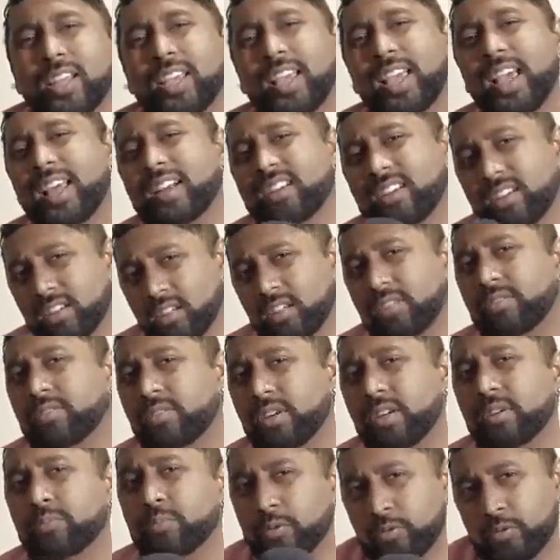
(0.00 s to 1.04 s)
he had a
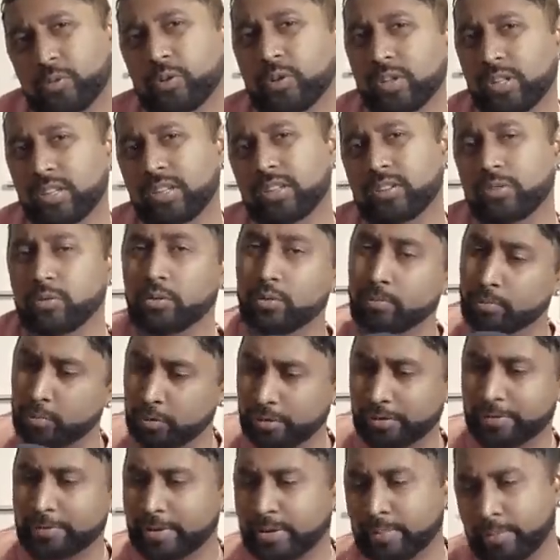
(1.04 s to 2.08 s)
girlfriend before this or
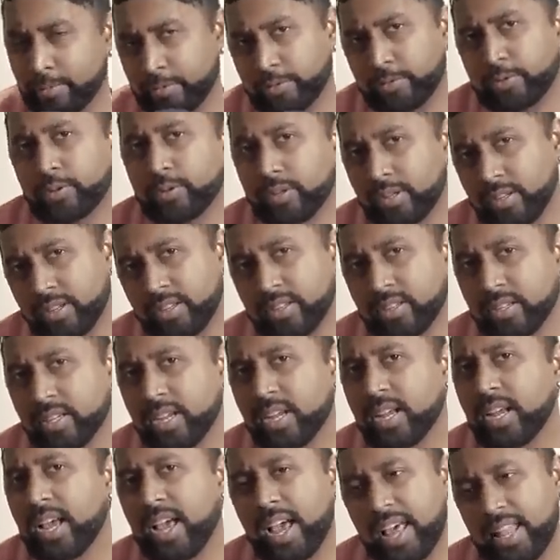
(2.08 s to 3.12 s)
boyfriend before this
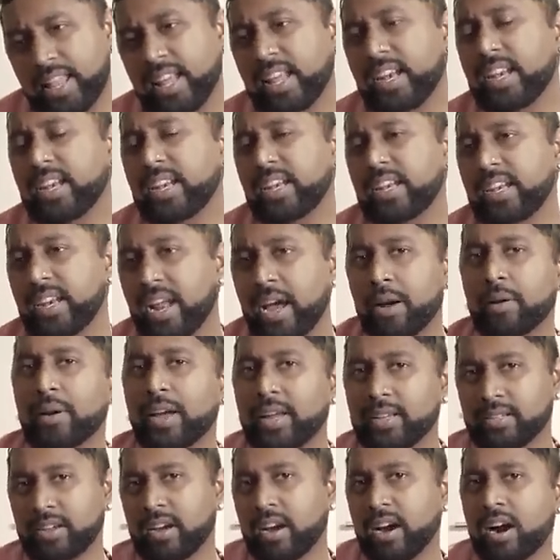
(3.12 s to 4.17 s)
and then now
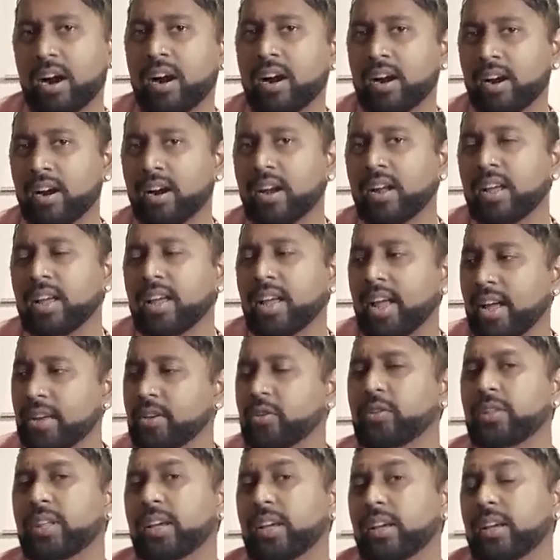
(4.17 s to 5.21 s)
has a car? And do
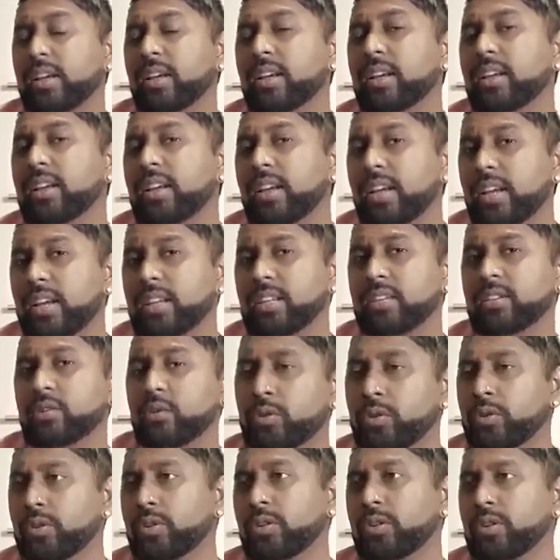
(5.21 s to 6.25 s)
you think his
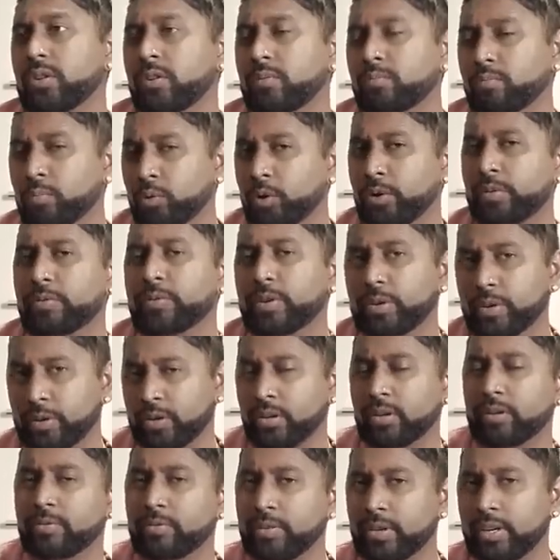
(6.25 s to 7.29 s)
boyfriend or
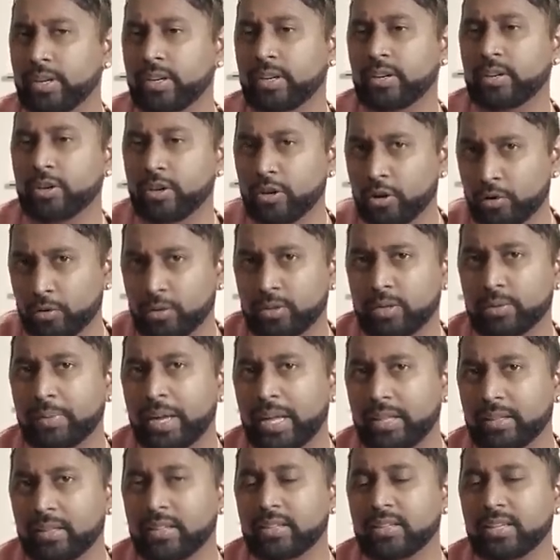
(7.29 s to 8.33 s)
girlfriend knows
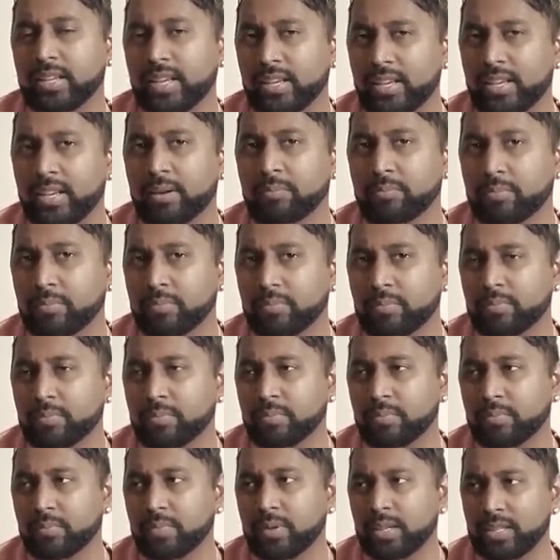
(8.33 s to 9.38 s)
about this and then
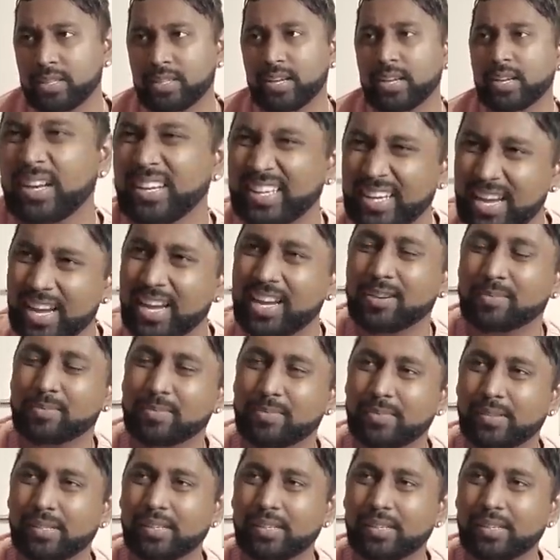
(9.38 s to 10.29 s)
is like, damn,